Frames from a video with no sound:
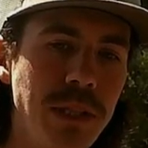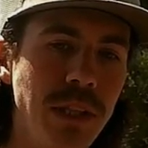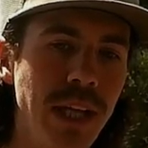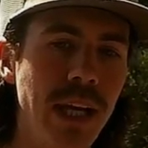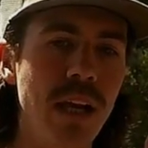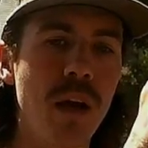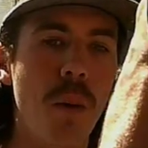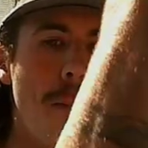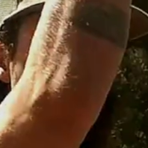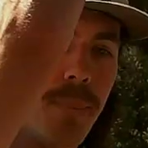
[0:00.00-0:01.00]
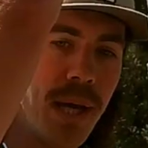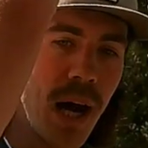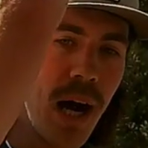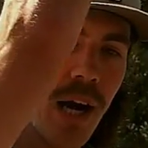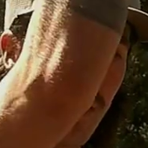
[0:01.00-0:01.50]
me to get a bit
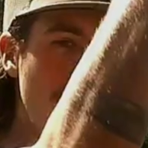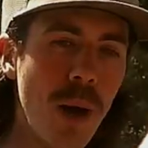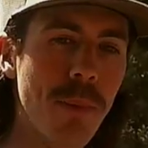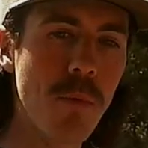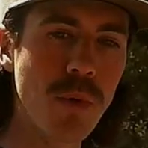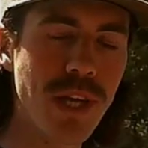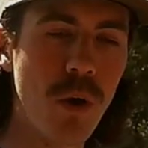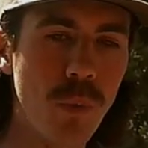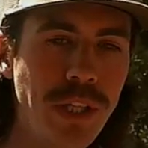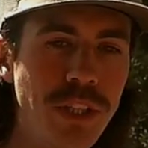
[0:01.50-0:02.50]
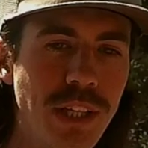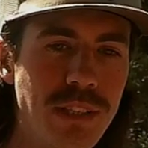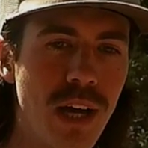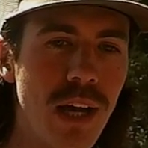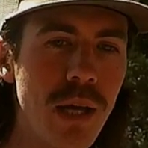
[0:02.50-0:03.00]
higher up without reaching as
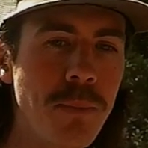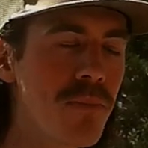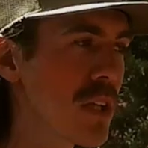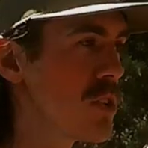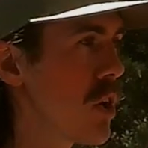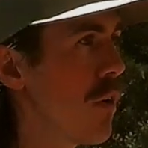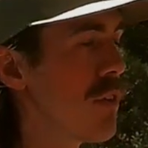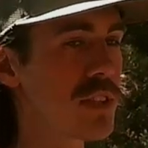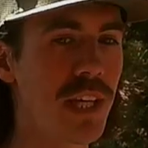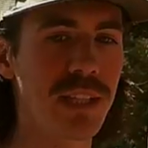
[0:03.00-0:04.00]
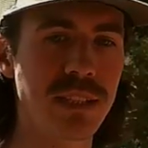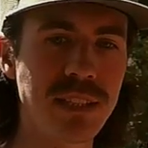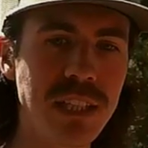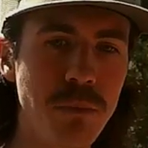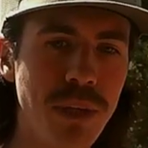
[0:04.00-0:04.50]
high. So if there's a
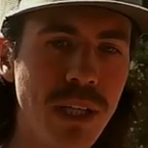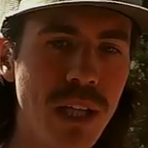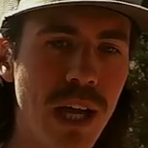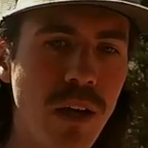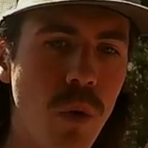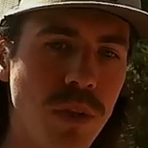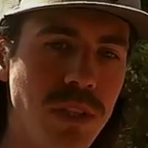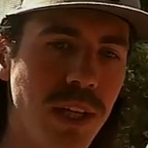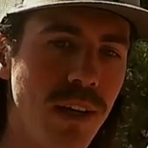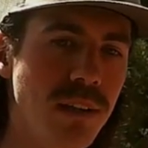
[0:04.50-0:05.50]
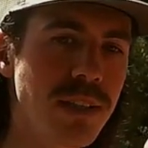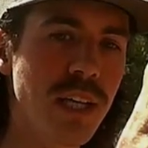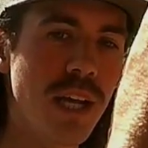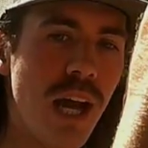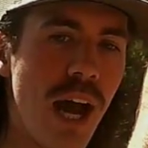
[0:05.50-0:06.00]
steep incline or stairs,
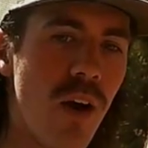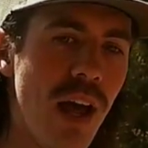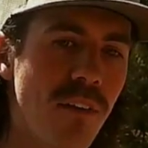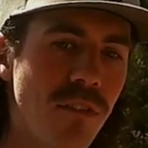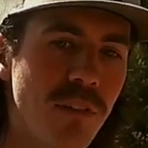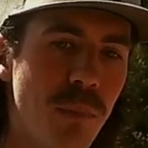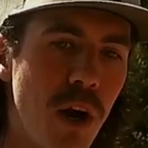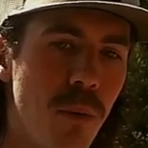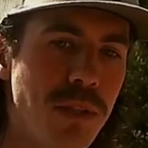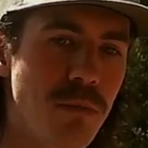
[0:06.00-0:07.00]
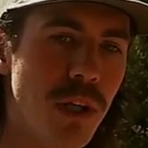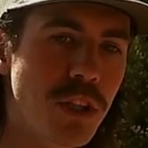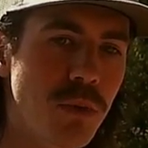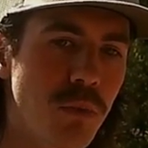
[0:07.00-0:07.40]
I don't have to lift my arm as much